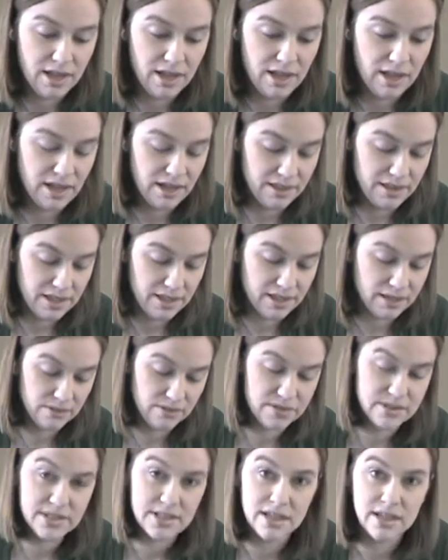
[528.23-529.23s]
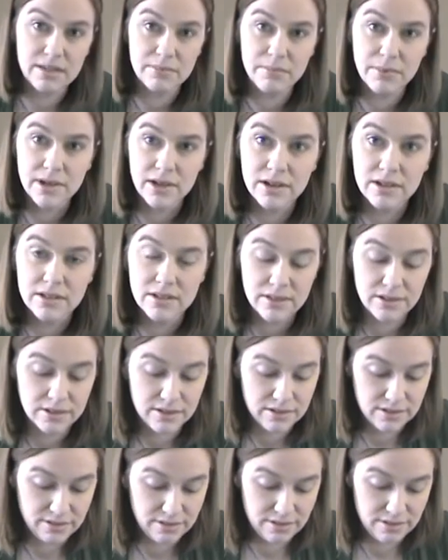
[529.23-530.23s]
on the outside part
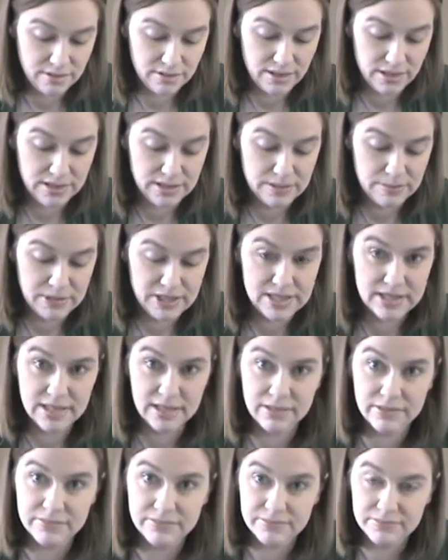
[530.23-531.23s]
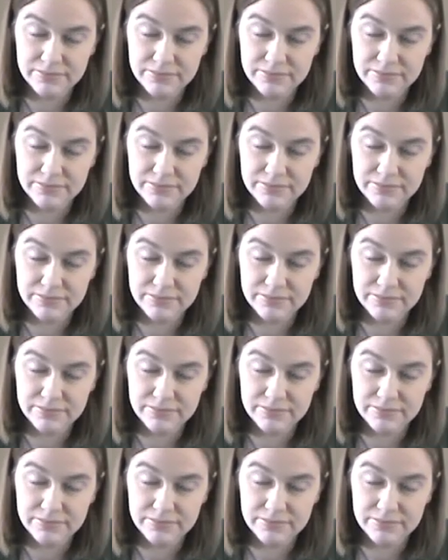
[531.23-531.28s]
that's missing.